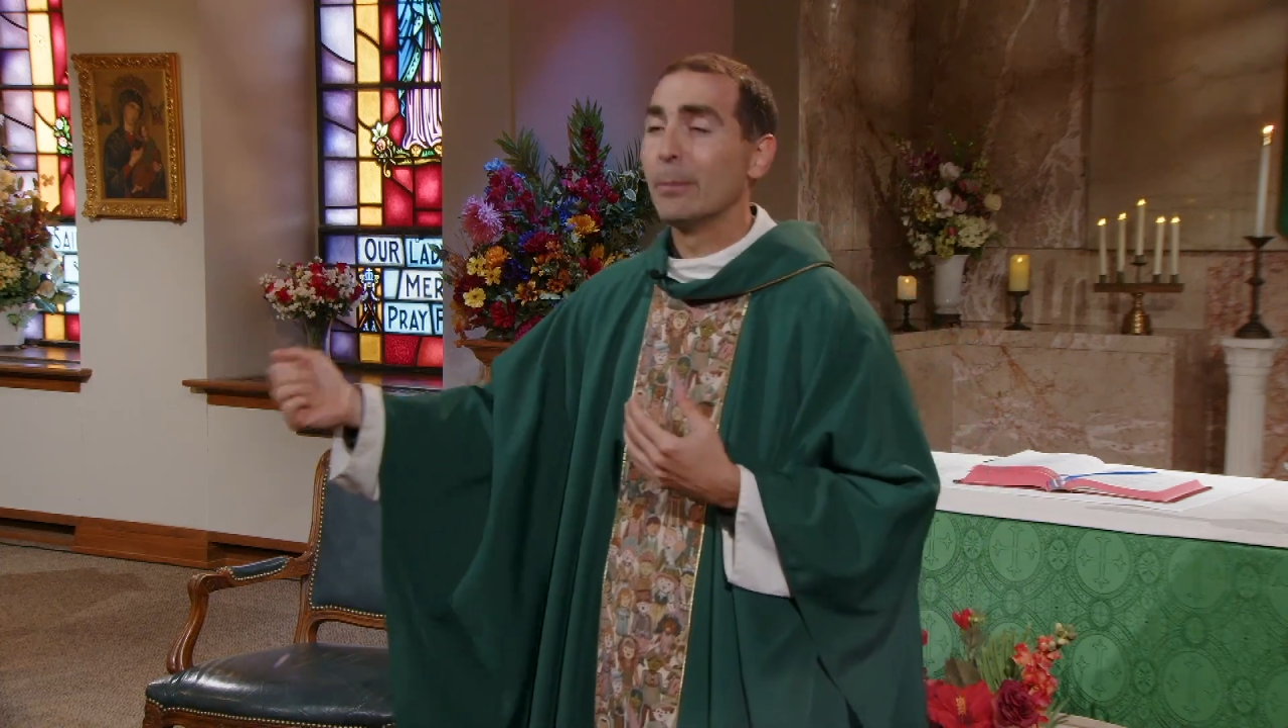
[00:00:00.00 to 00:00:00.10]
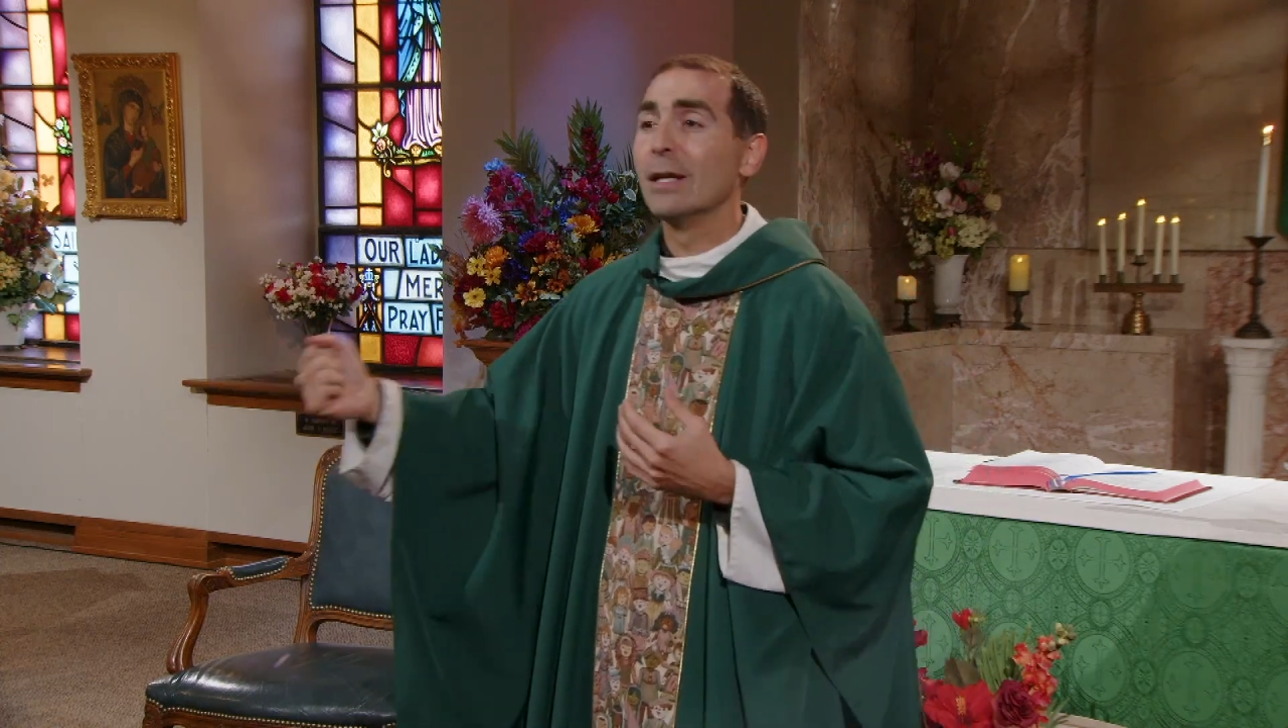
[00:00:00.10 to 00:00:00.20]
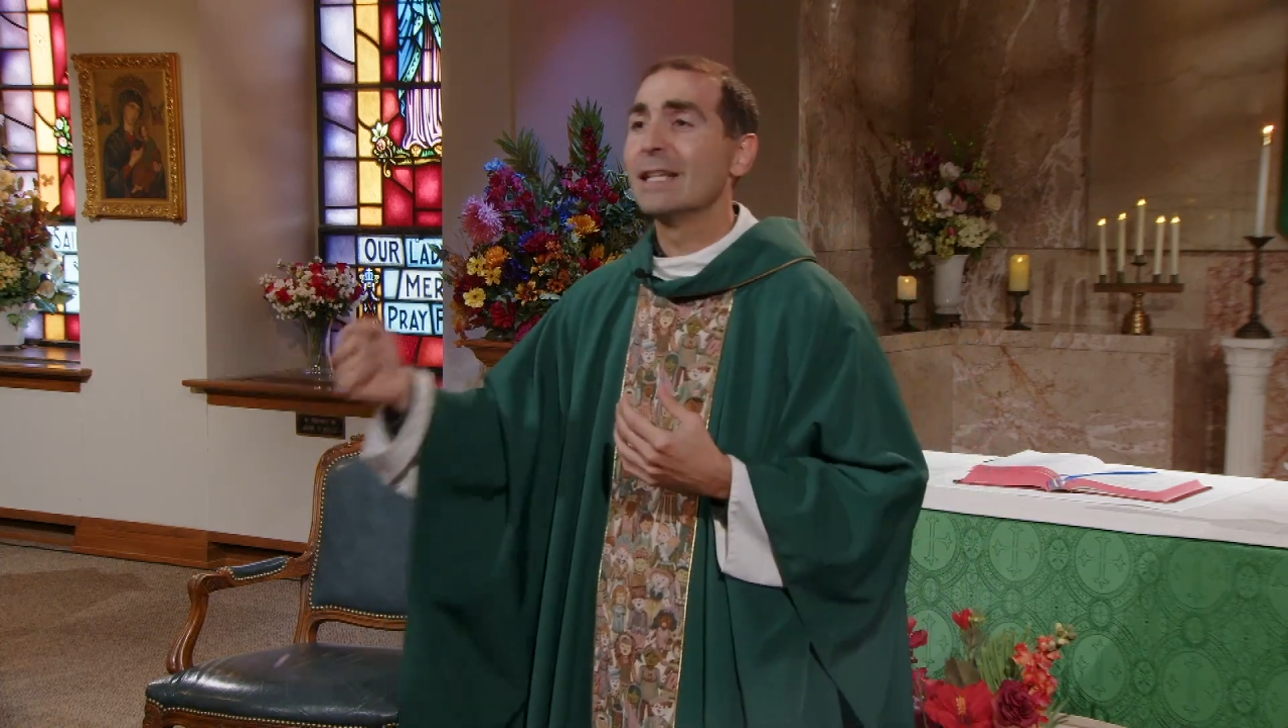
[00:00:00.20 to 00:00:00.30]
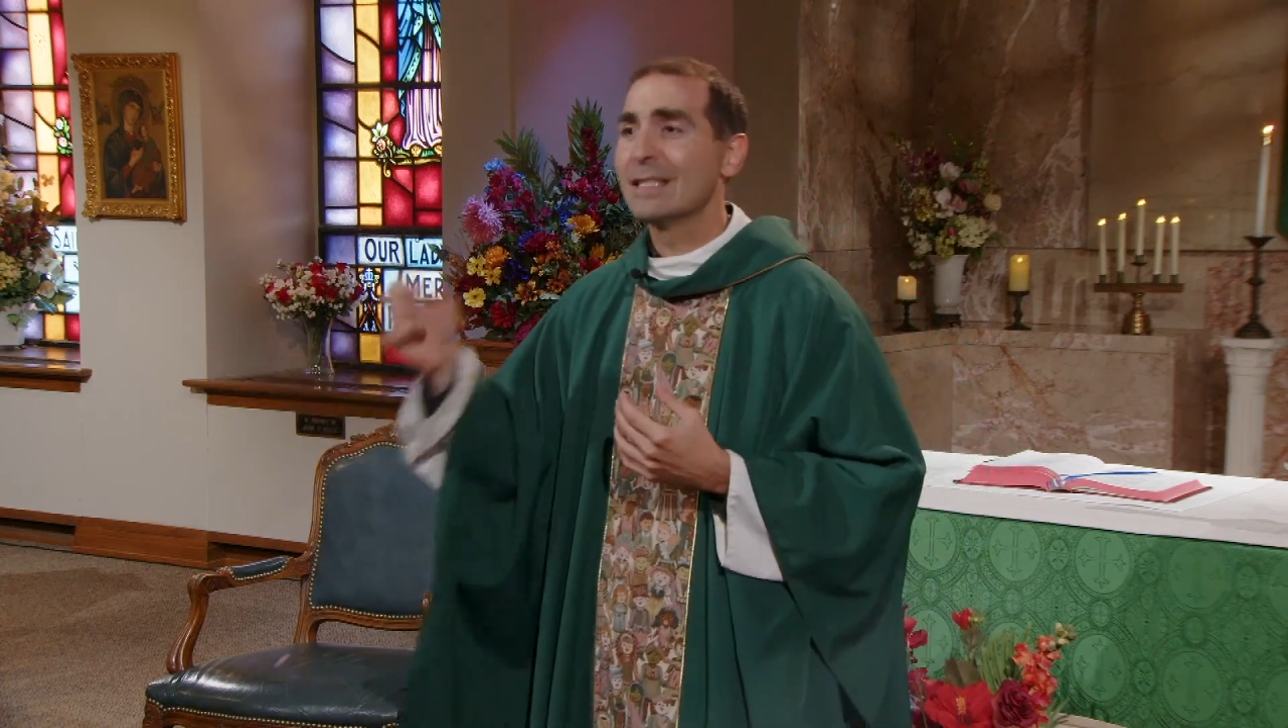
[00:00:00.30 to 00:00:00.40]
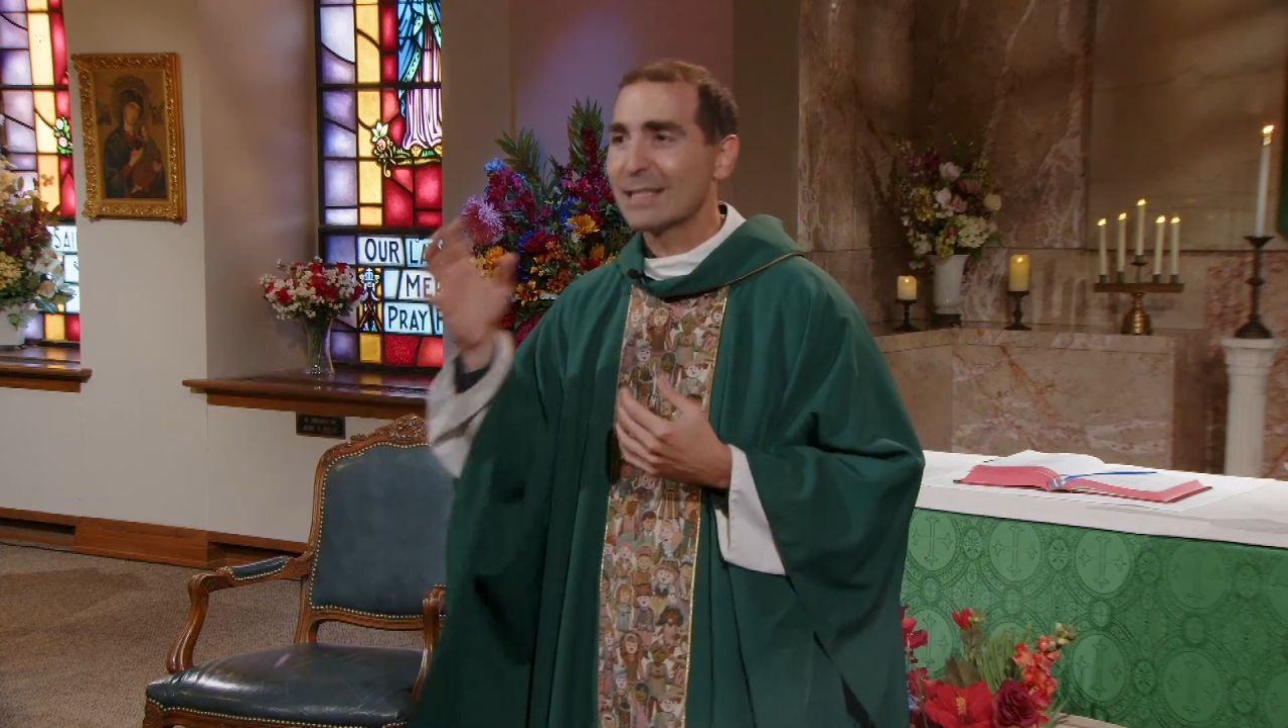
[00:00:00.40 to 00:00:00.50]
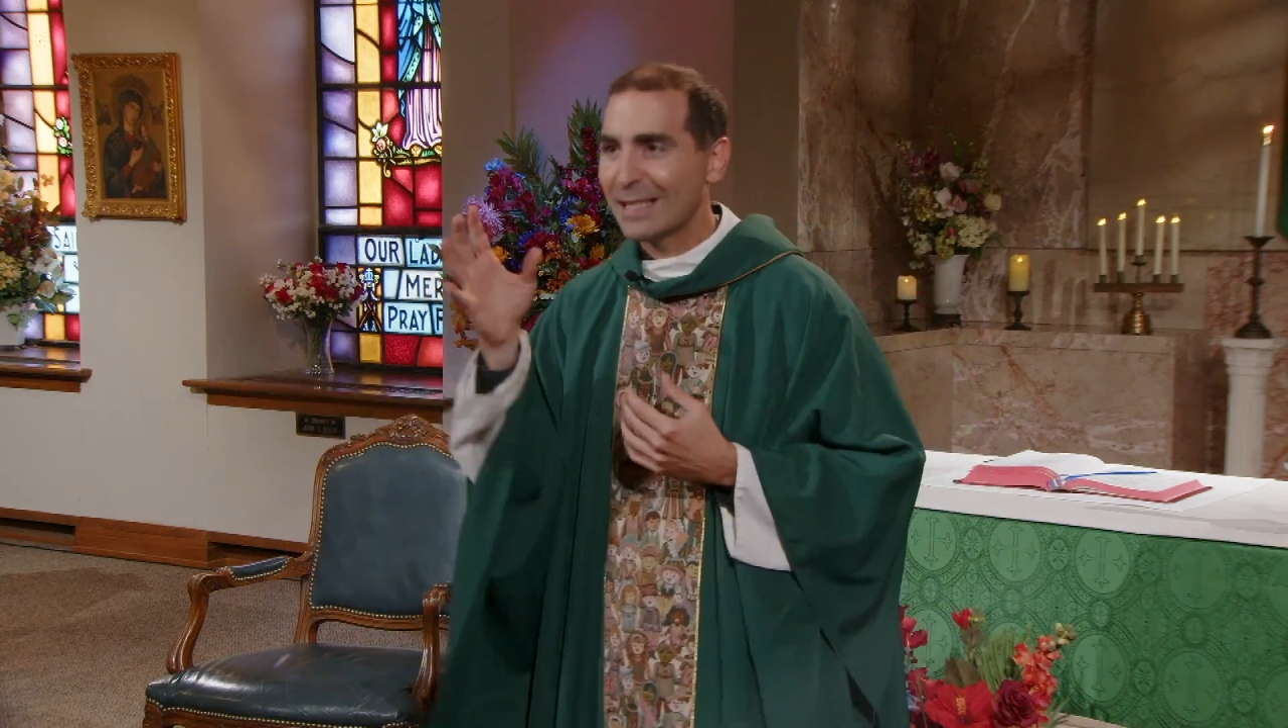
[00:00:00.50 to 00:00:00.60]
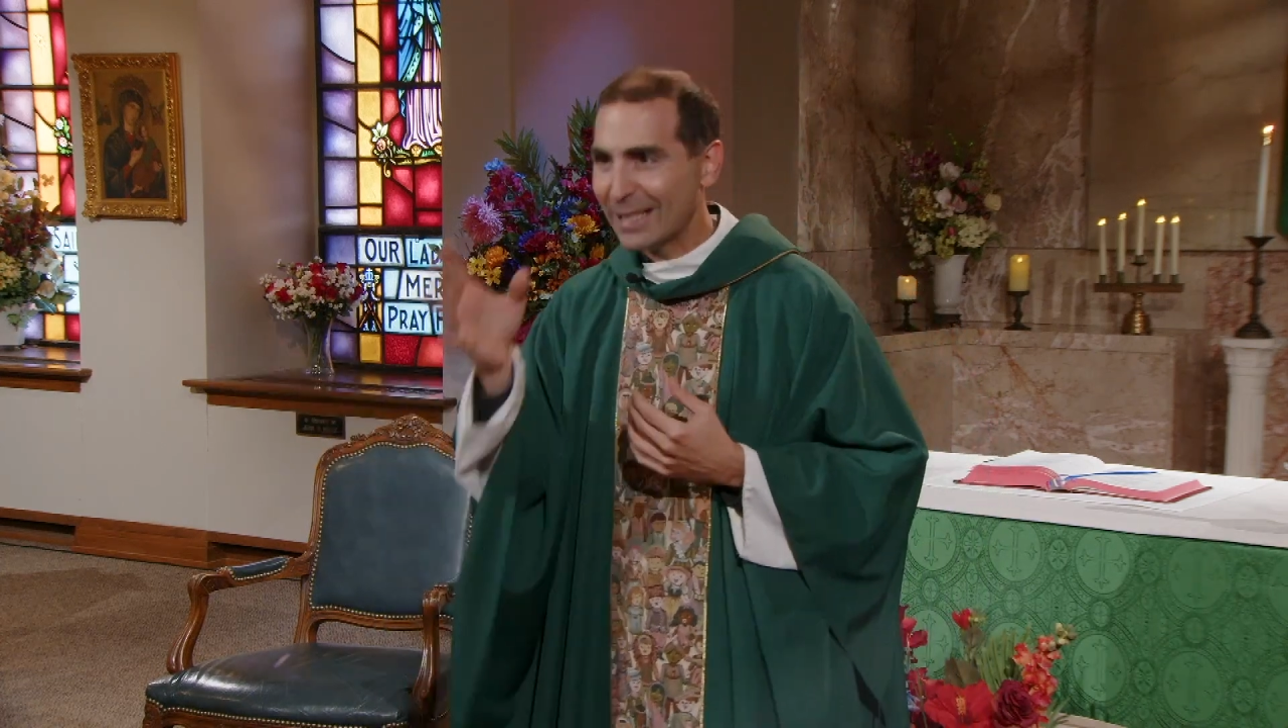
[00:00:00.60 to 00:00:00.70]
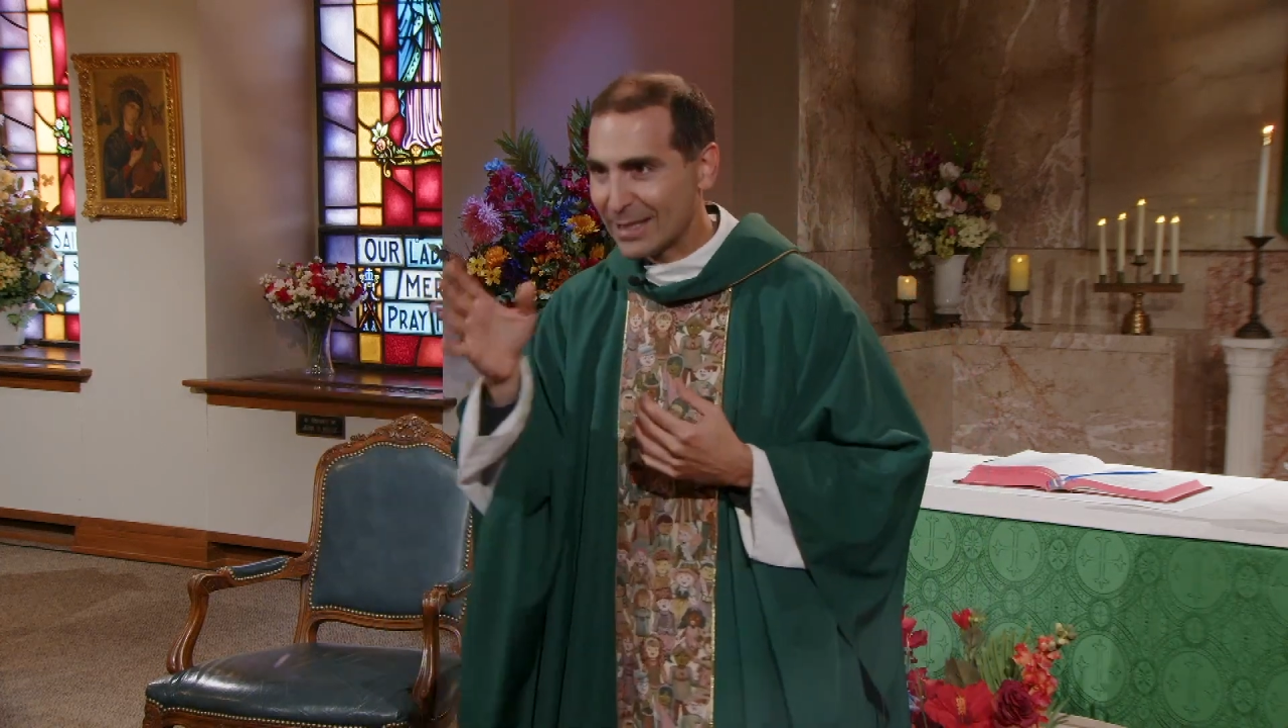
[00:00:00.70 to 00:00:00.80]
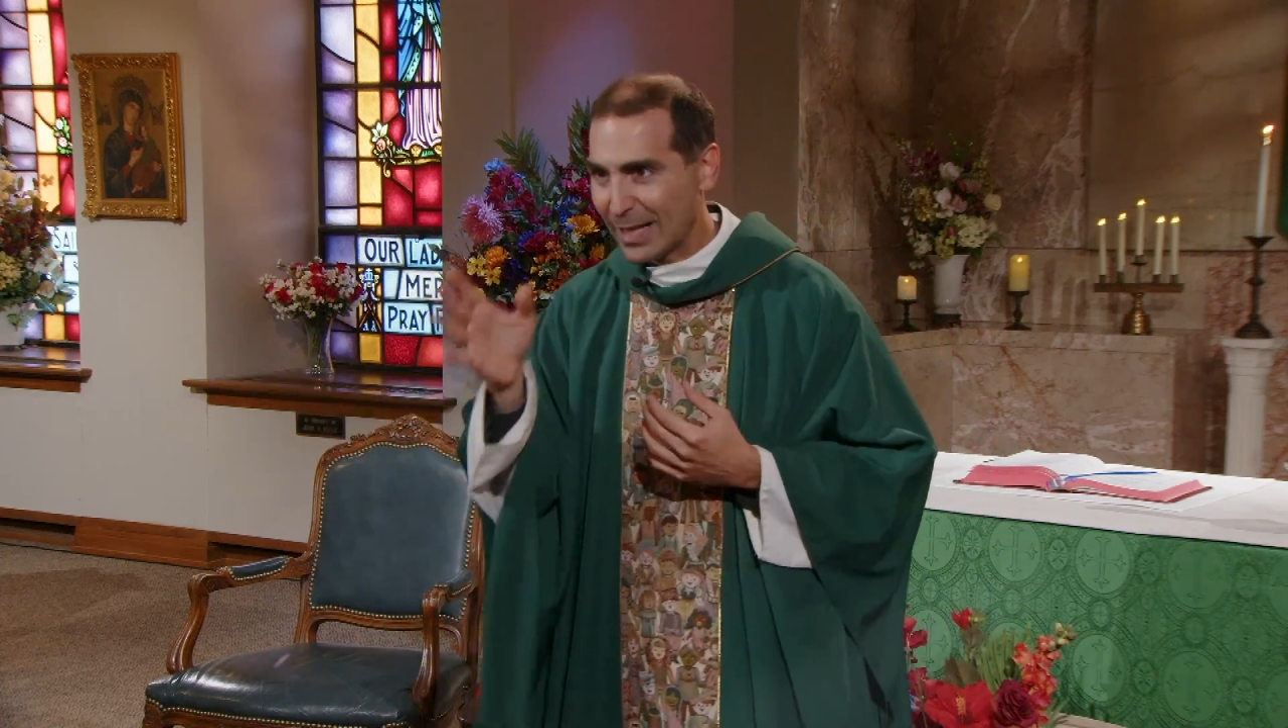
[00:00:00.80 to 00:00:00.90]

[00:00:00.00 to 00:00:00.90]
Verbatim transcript: But he's he's